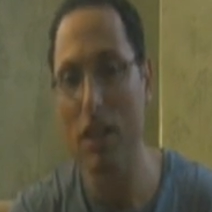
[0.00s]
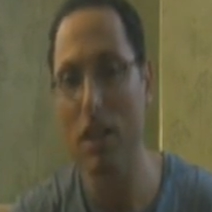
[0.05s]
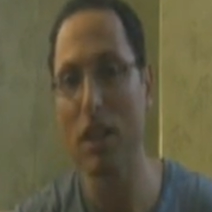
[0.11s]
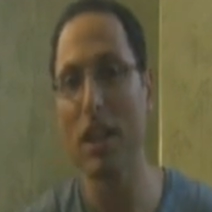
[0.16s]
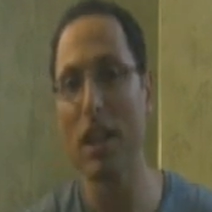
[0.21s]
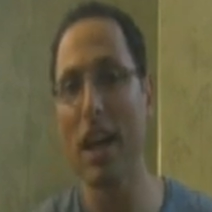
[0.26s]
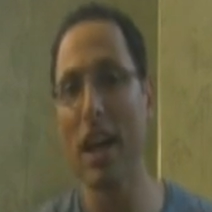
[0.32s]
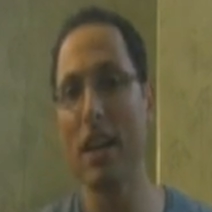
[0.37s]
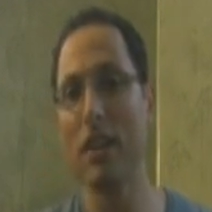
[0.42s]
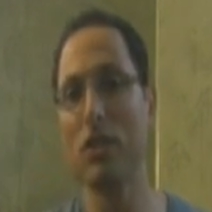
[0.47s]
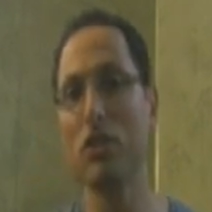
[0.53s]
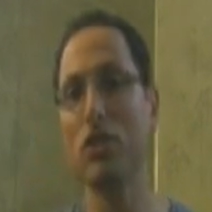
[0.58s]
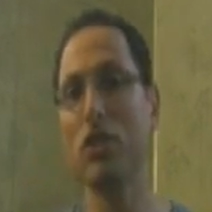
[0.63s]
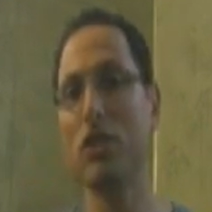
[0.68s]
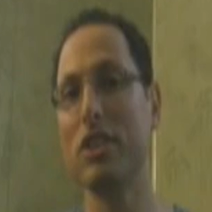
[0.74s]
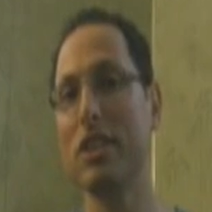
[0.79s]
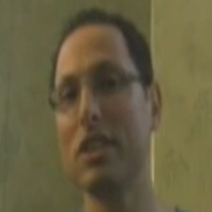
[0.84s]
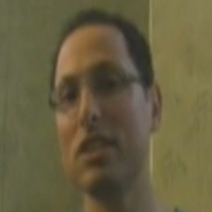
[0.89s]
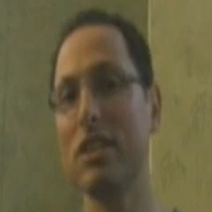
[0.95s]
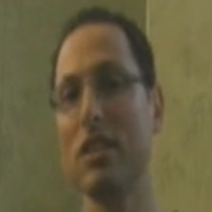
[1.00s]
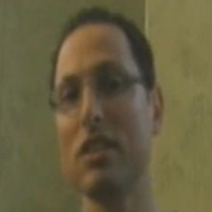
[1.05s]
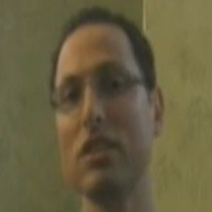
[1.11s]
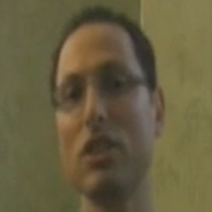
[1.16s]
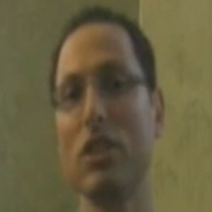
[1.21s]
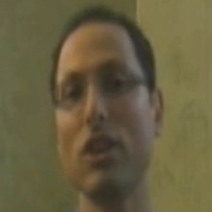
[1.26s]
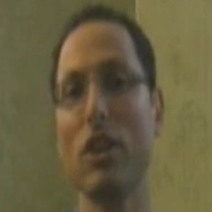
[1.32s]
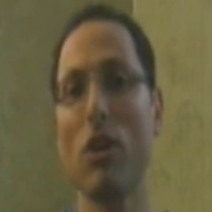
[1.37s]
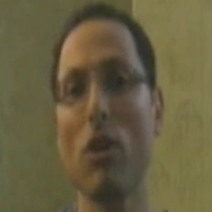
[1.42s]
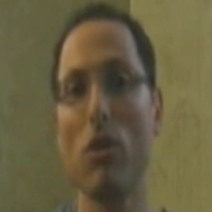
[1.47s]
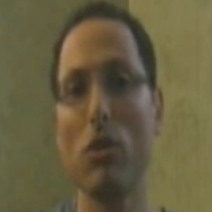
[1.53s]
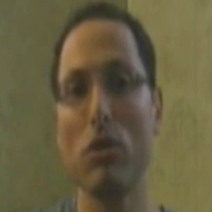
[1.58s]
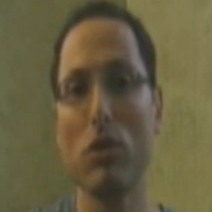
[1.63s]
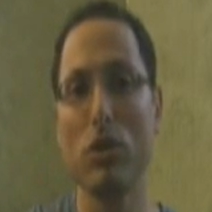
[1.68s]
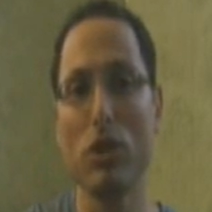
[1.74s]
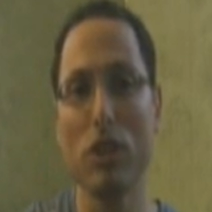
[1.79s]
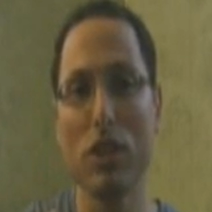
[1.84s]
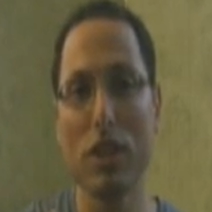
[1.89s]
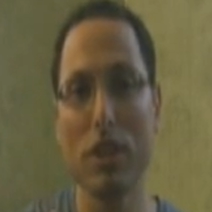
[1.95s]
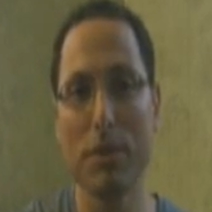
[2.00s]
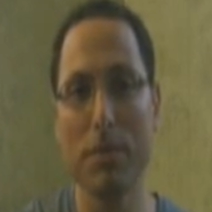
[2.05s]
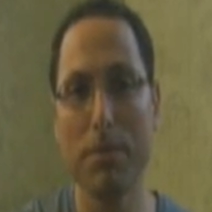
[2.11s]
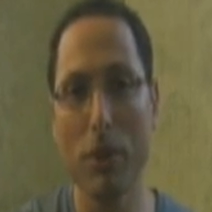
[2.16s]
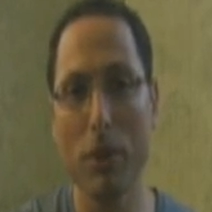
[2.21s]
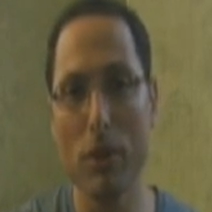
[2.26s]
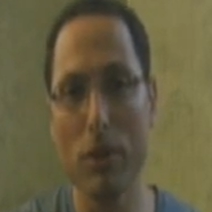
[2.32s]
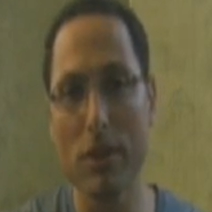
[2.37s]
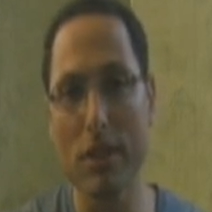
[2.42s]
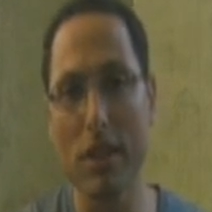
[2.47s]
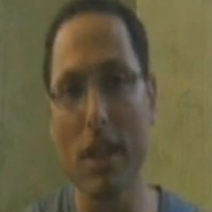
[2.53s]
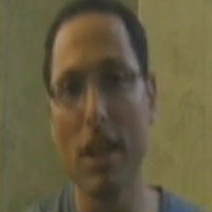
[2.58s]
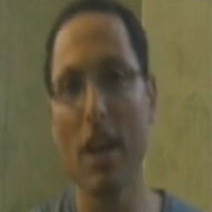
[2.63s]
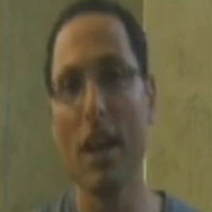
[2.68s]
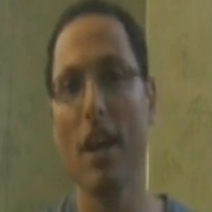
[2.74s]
the less resistance you're going to experience.